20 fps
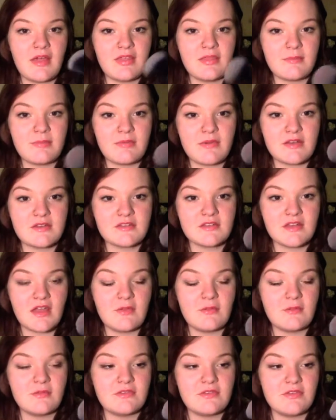other brush that
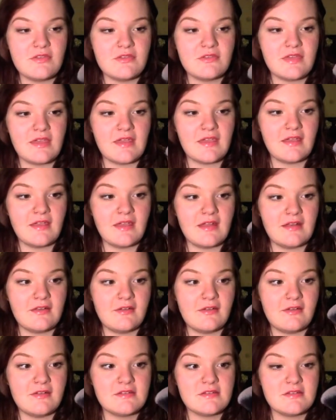I was using, and
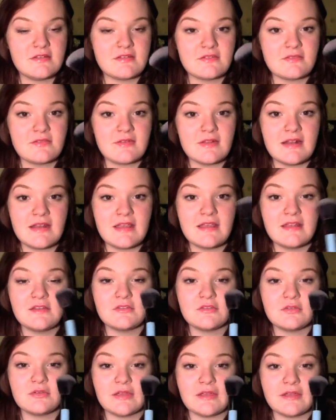I just really
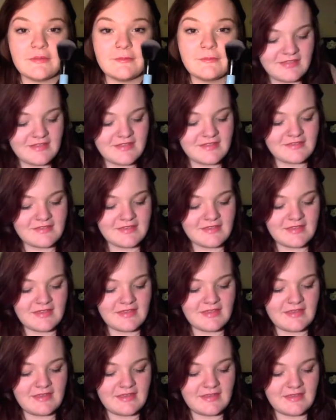enjoy it. These are
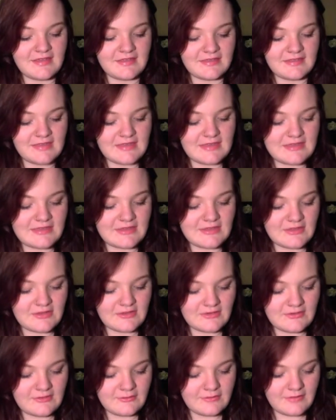the
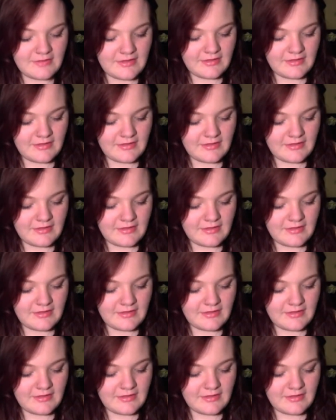Kiku